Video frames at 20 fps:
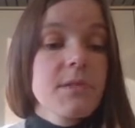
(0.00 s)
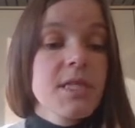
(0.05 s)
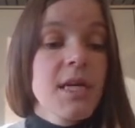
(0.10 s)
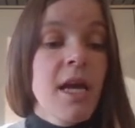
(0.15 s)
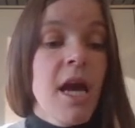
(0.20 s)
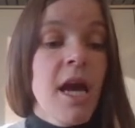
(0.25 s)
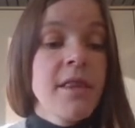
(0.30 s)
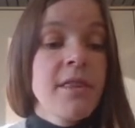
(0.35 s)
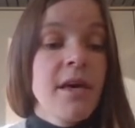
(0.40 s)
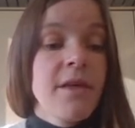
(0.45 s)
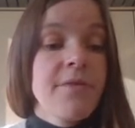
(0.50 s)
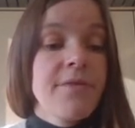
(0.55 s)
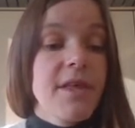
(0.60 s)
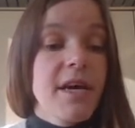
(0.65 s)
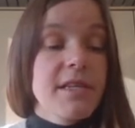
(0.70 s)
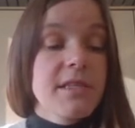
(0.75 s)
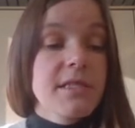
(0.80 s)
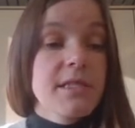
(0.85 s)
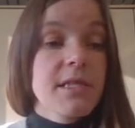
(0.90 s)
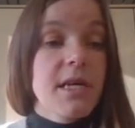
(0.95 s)
And then
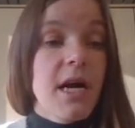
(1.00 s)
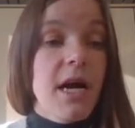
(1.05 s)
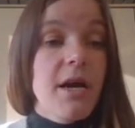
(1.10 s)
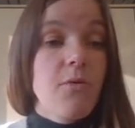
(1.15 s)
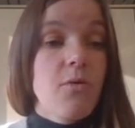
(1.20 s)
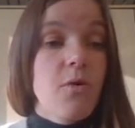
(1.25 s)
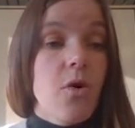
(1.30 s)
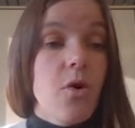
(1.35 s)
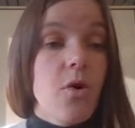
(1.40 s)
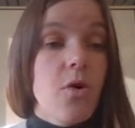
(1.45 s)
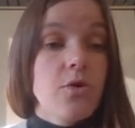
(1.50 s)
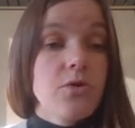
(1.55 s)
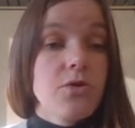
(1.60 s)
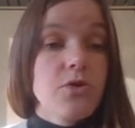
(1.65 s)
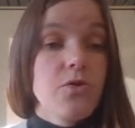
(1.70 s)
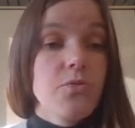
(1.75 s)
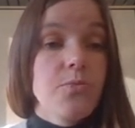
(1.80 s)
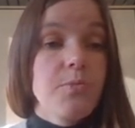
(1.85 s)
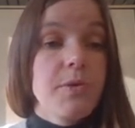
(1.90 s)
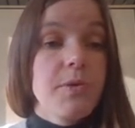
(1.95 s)
next, I will
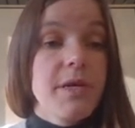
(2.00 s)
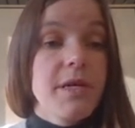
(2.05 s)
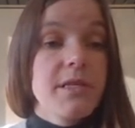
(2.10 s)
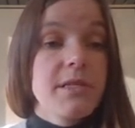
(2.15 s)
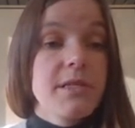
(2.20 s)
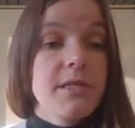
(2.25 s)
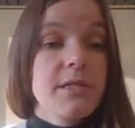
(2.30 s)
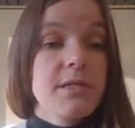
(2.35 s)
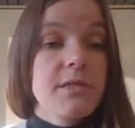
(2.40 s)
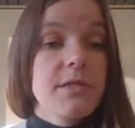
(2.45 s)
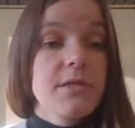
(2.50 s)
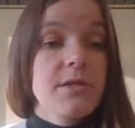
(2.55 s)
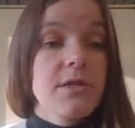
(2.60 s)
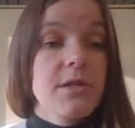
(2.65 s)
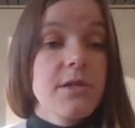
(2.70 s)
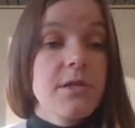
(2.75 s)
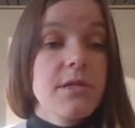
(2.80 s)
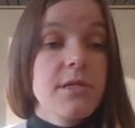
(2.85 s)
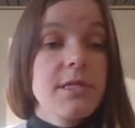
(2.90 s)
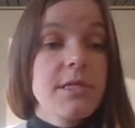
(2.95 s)
also paste
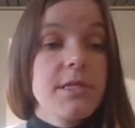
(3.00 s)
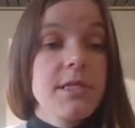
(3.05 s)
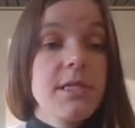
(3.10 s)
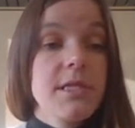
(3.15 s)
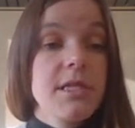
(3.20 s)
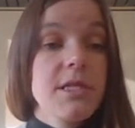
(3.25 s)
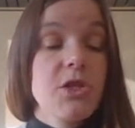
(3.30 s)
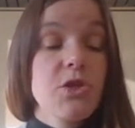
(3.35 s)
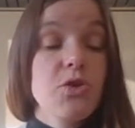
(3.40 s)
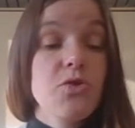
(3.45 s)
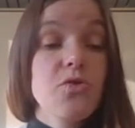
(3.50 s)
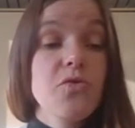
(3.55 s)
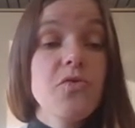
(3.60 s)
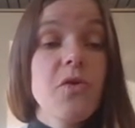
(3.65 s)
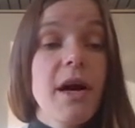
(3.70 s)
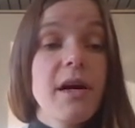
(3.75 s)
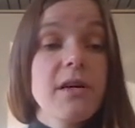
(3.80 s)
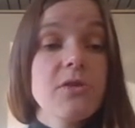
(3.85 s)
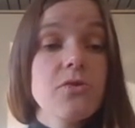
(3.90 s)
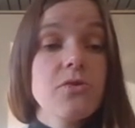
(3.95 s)
the CQ
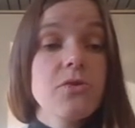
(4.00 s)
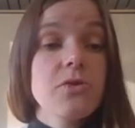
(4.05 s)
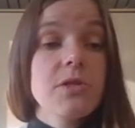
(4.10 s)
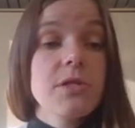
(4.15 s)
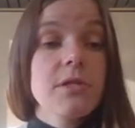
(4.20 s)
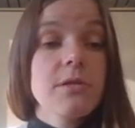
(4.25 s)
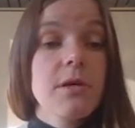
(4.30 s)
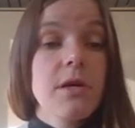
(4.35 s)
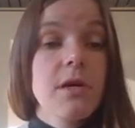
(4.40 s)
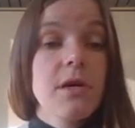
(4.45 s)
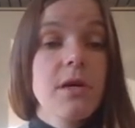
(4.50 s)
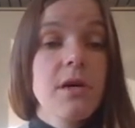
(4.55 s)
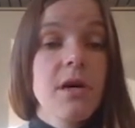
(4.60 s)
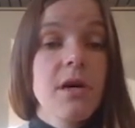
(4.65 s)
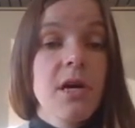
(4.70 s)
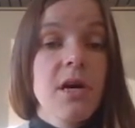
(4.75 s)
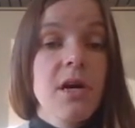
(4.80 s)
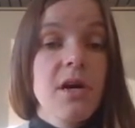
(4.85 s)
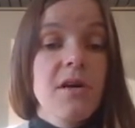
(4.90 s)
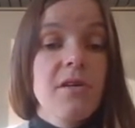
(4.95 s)
values
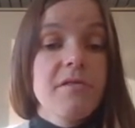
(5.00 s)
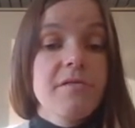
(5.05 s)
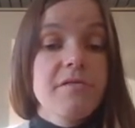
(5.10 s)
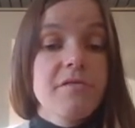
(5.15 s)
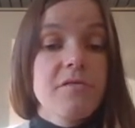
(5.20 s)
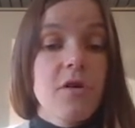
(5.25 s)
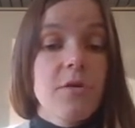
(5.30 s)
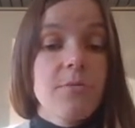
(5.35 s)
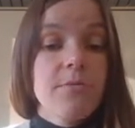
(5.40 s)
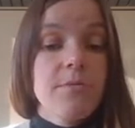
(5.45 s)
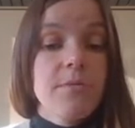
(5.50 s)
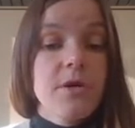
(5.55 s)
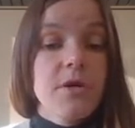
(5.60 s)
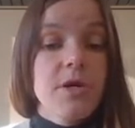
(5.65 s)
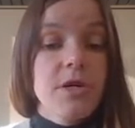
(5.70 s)
from